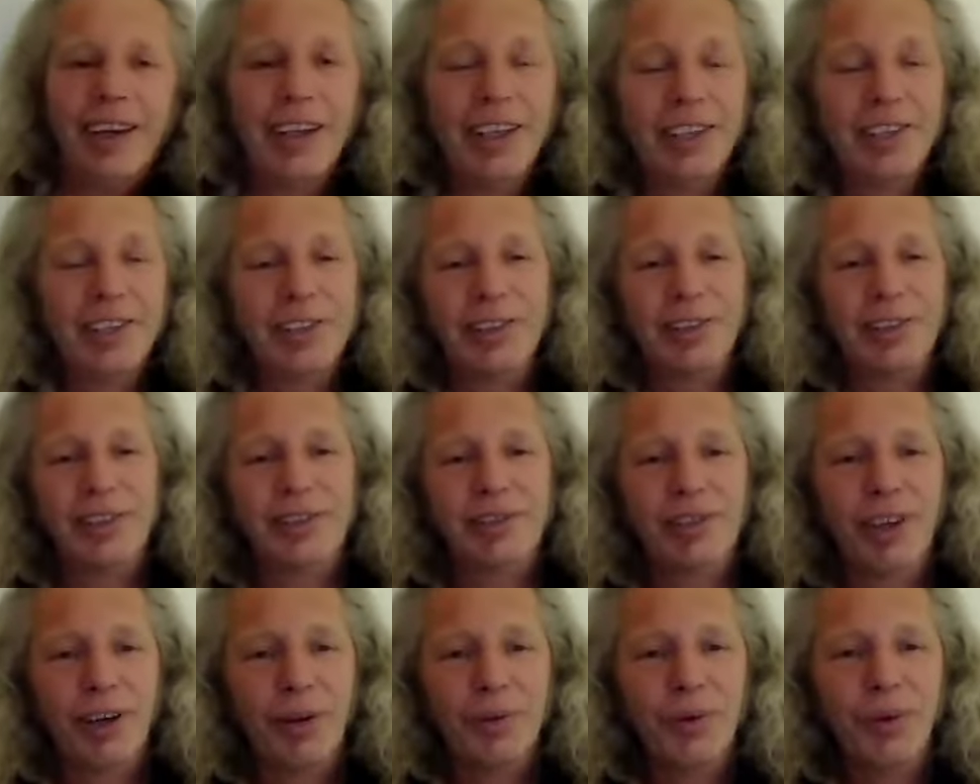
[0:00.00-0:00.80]
He said, they
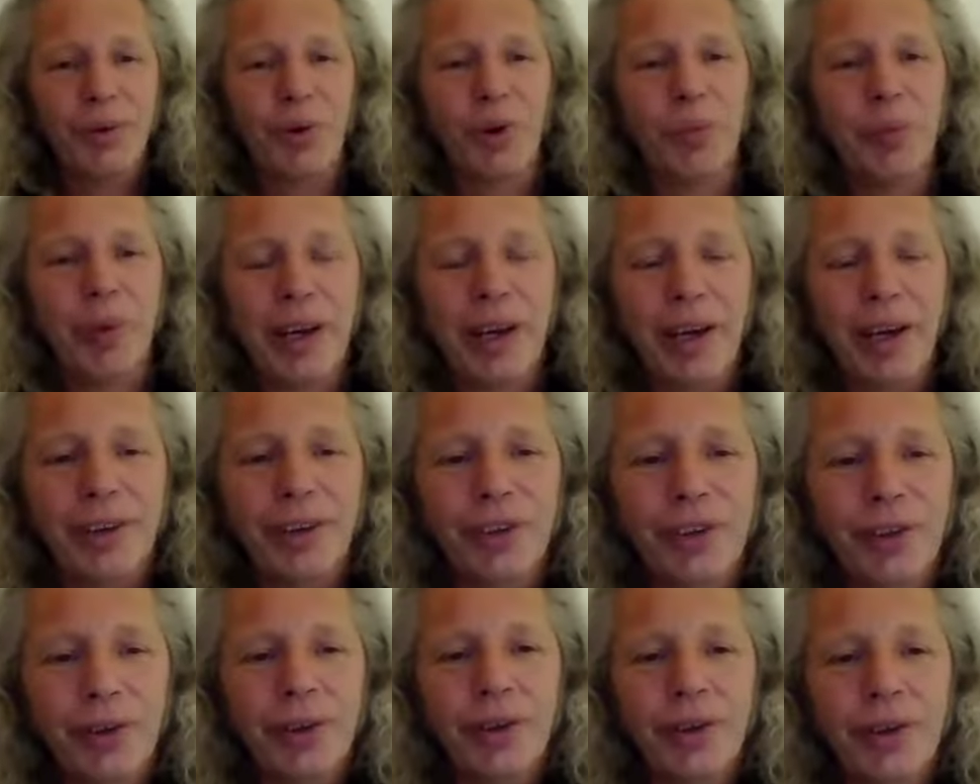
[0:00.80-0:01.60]
told me all about
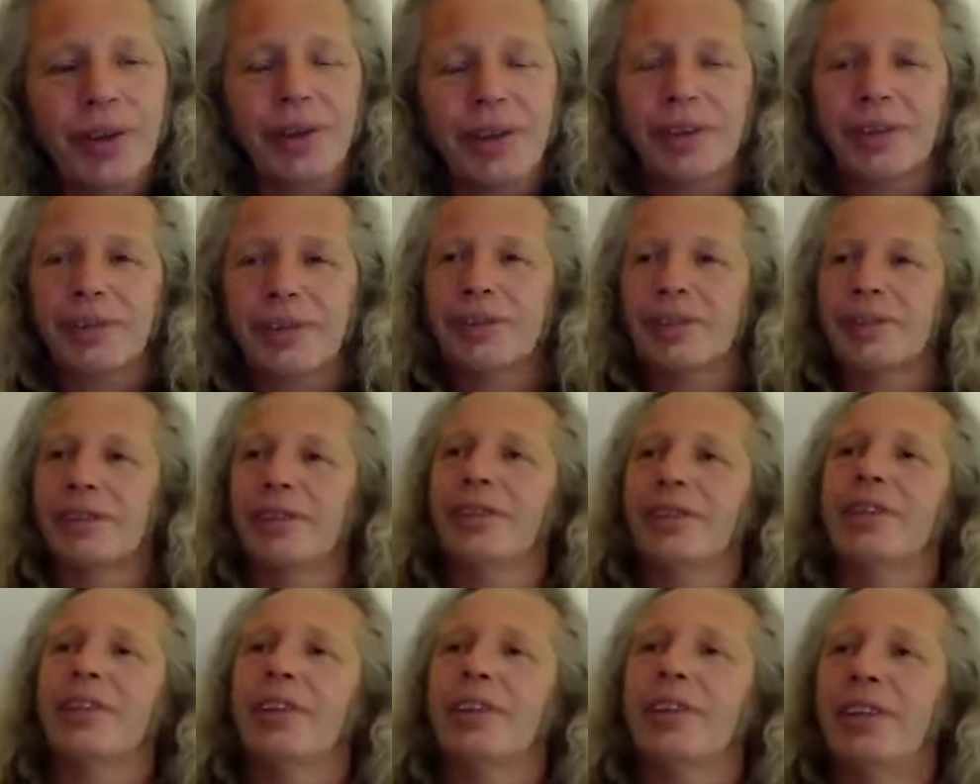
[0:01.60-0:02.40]
you. I
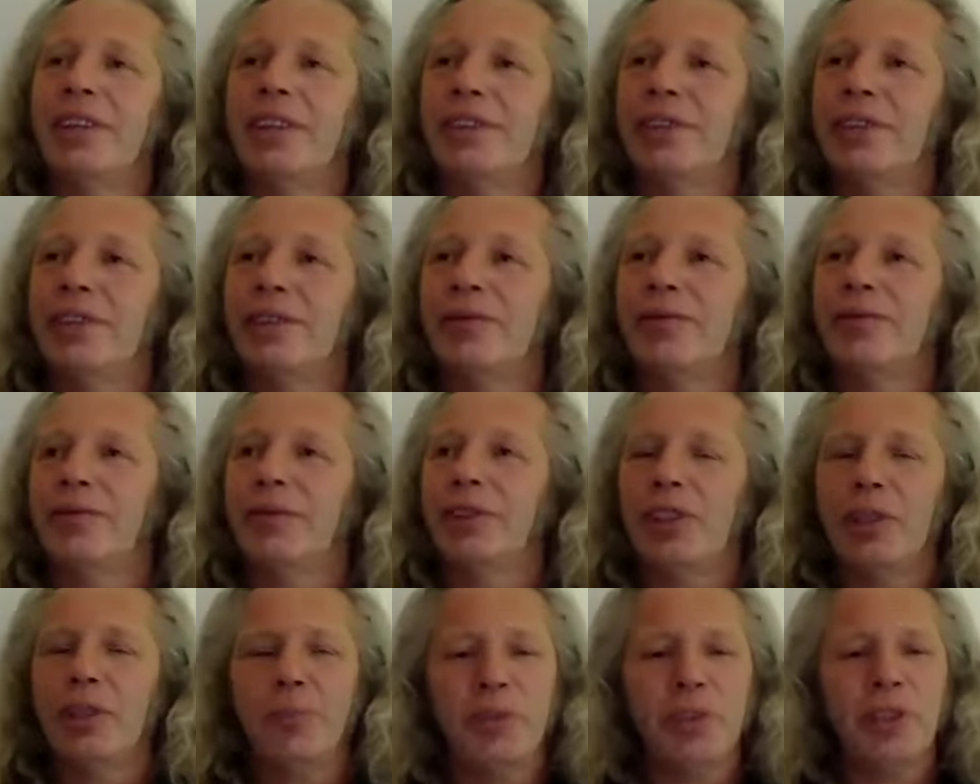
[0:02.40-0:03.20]
said,
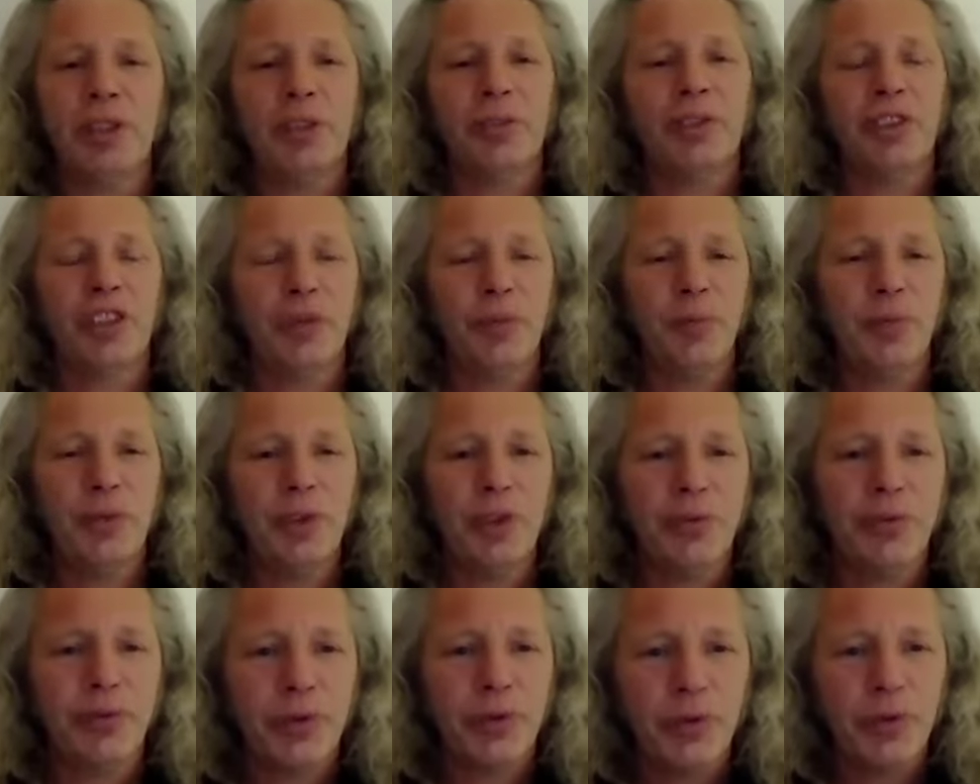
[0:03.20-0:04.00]
give me a
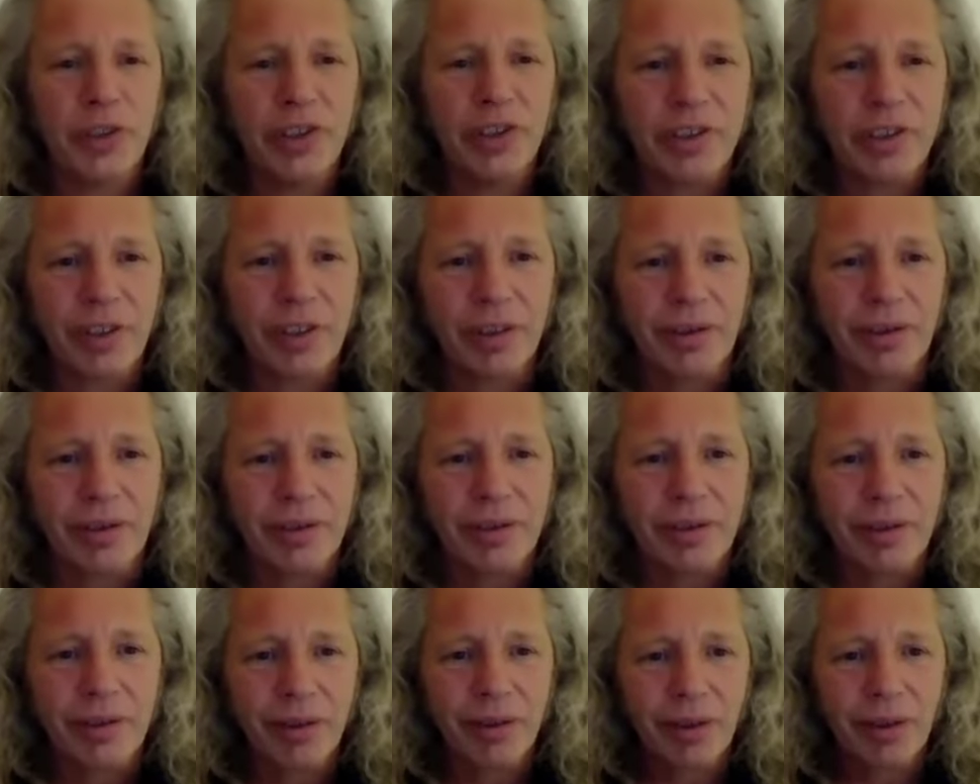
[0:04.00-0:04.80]
for
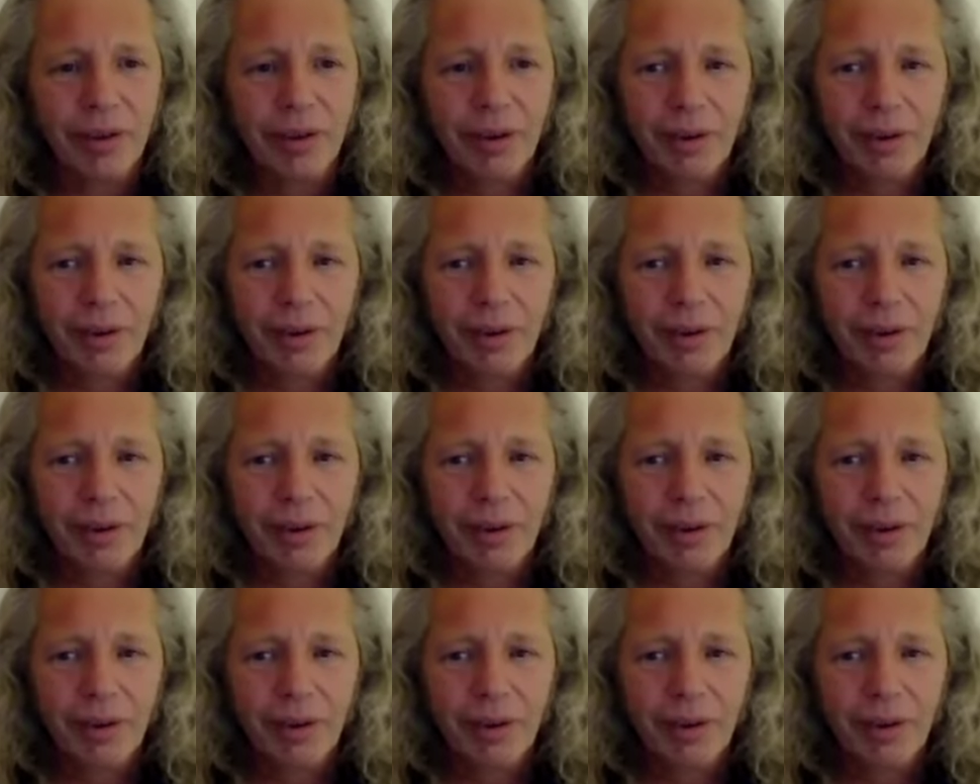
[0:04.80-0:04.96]
instance.